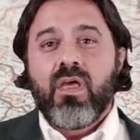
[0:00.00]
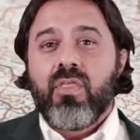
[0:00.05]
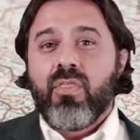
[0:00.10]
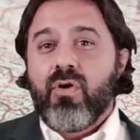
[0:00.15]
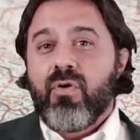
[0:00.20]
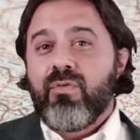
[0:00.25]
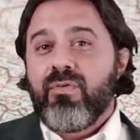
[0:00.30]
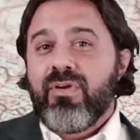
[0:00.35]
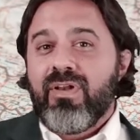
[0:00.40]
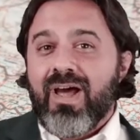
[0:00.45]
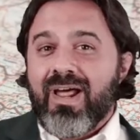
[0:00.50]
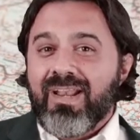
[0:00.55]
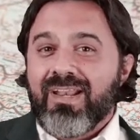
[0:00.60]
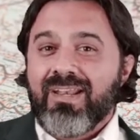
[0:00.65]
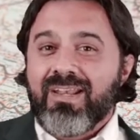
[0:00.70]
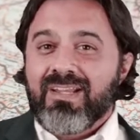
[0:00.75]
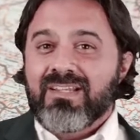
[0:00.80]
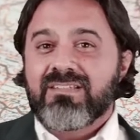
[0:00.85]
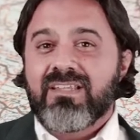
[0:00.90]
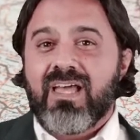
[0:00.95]
Though not
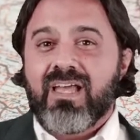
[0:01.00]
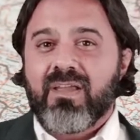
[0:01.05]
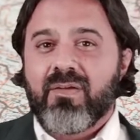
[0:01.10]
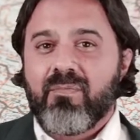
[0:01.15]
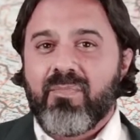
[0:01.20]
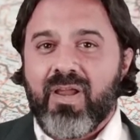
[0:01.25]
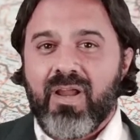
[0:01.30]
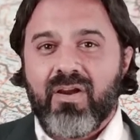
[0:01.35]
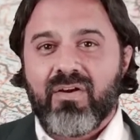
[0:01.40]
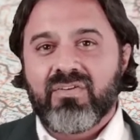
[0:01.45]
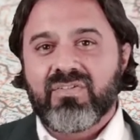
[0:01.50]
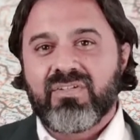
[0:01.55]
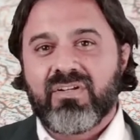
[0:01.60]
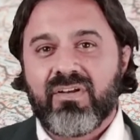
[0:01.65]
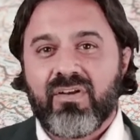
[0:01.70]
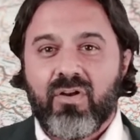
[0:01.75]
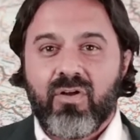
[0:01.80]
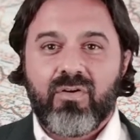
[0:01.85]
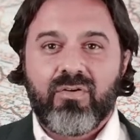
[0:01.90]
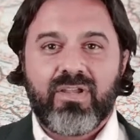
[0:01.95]
an exact
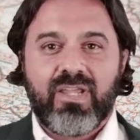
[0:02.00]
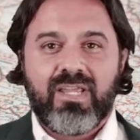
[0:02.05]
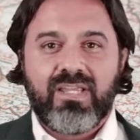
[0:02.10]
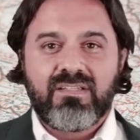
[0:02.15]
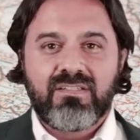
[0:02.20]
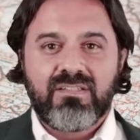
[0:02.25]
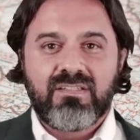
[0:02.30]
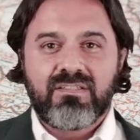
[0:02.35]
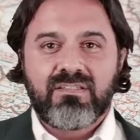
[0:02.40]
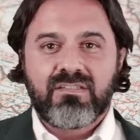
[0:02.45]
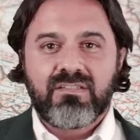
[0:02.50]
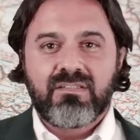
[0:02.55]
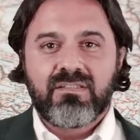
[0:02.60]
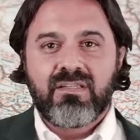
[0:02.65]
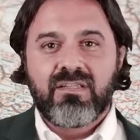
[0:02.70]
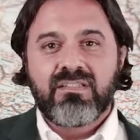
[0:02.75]
comparison in all cases,